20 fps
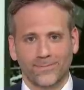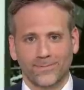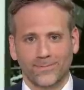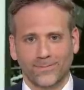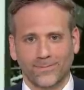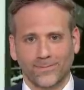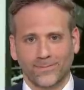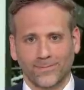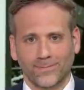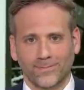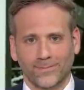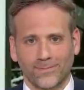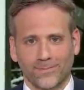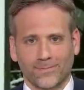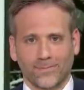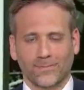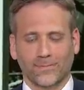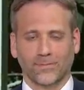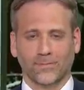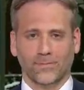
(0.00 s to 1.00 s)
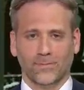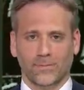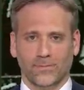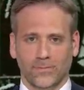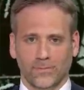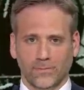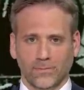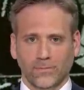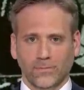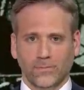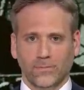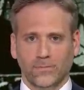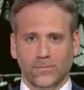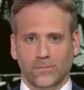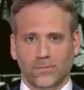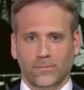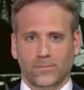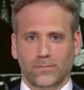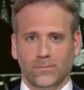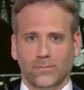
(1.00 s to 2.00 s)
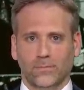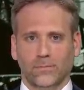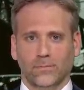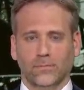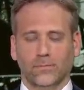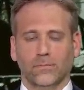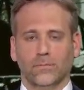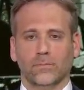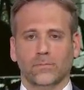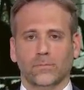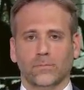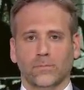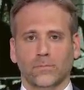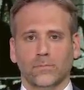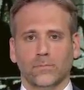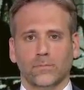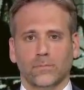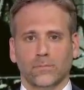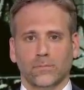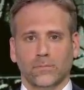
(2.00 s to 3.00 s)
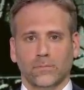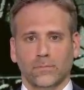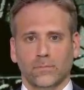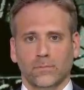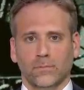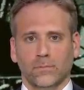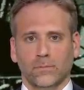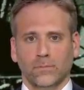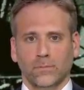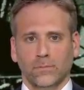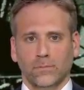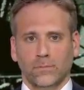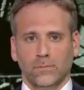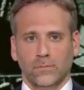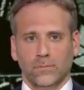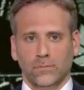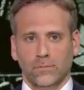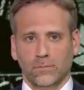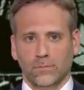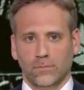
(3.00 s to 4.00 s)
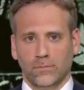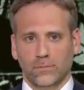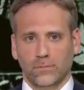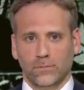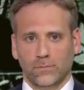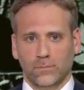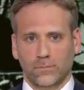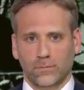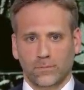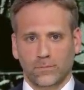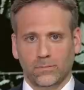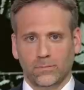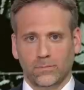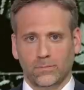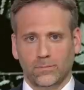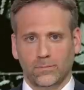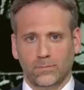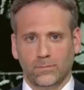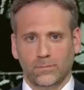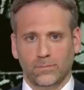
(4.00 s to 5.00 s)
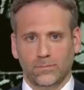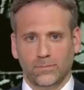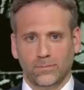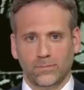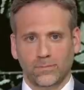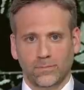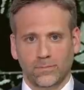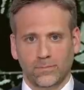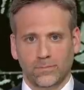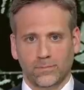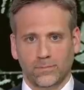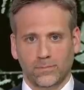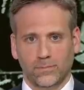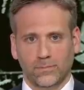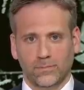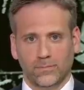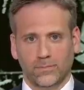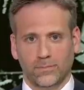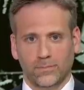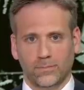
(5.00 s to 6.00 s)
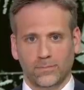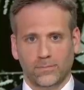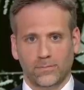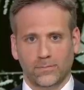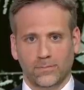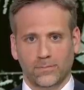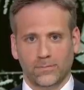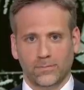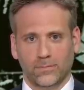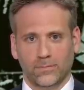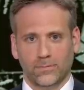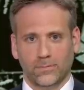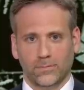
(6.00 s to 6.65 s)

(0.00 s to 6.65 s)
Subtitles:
[no speech]